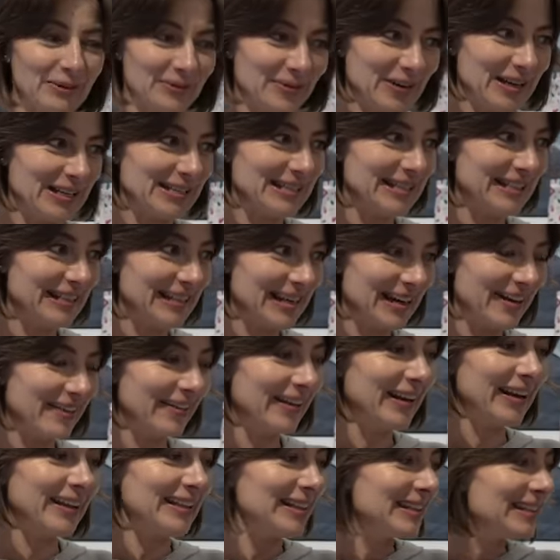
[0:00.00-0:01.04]
are facing now.
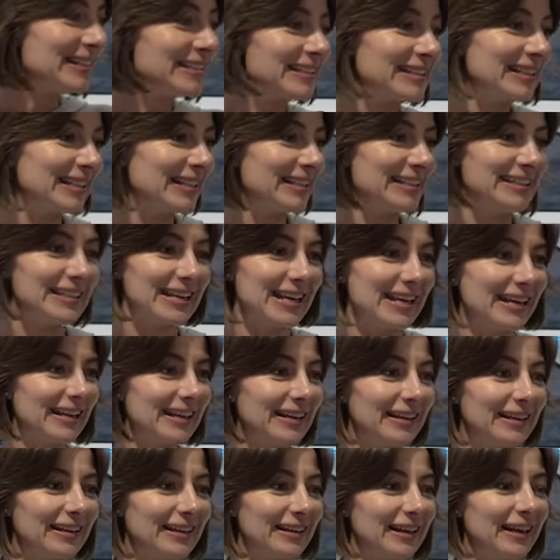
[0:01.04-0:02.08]
And I think it's going to
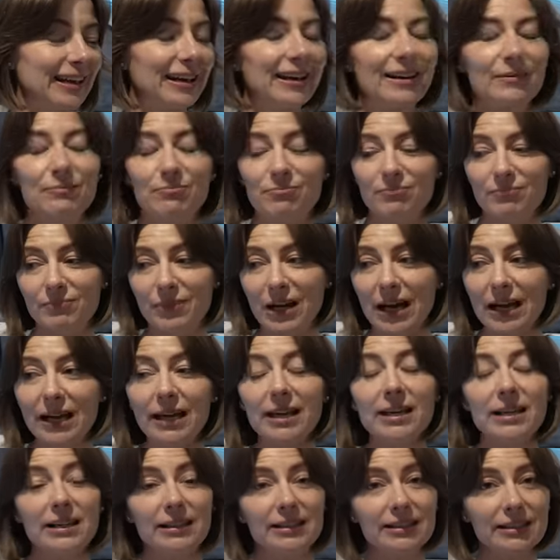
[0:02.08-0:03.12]
take, I
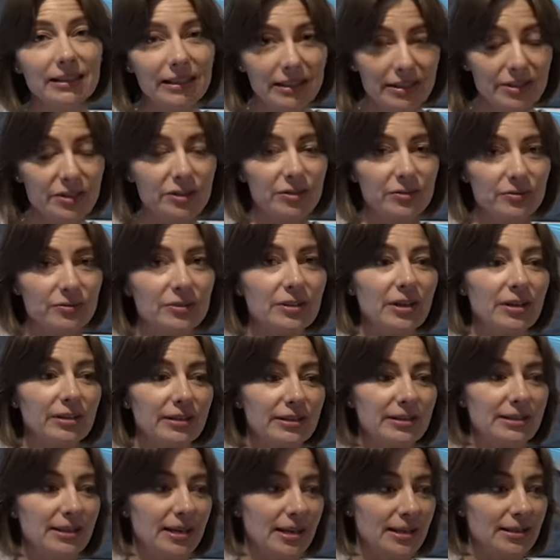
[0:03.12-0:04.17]
got at least two
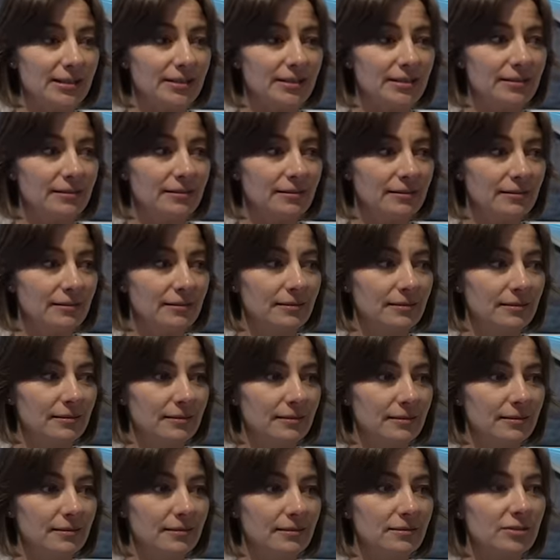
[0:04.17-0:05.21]
solid days
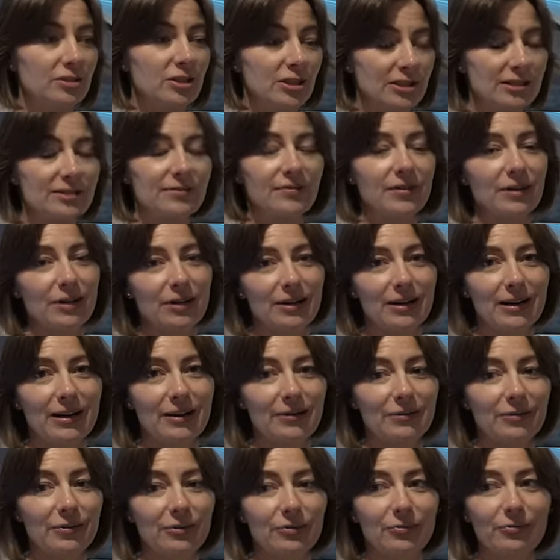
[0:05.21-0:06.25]
just to figure
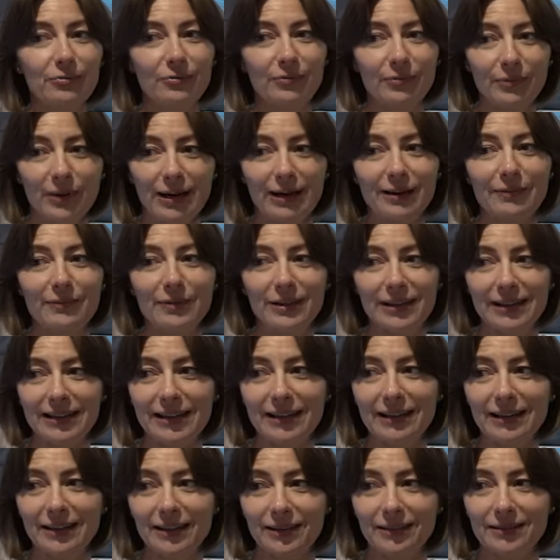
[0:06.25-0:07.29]
out where
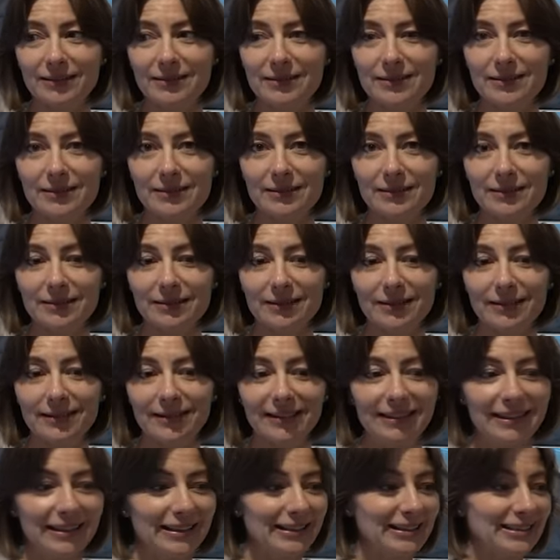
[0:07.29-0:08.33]
everything goes.
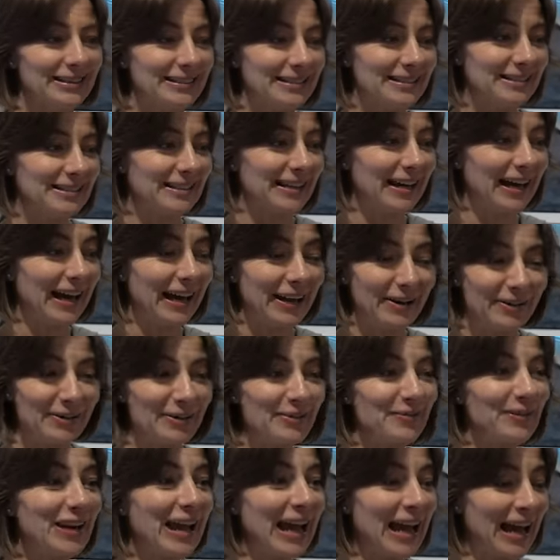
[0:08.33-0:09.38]
It is, I don't
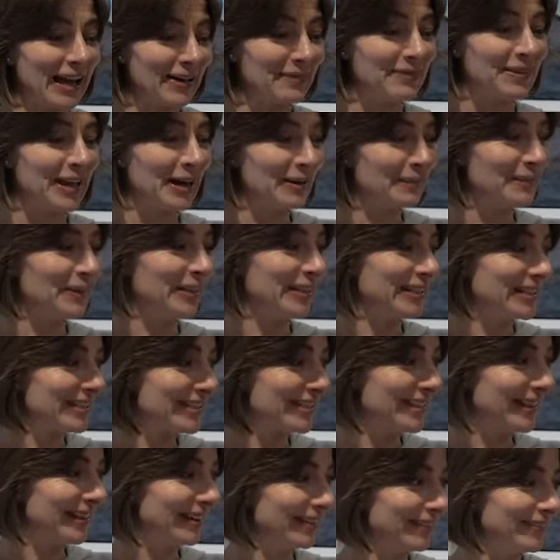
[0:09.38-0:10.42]
even have that much
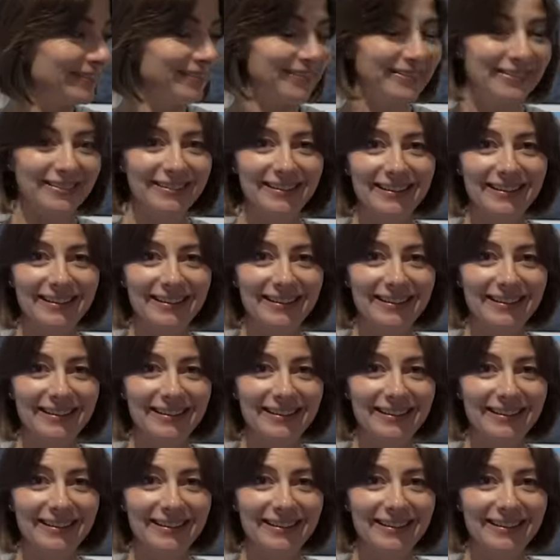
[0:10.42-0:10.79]
stuff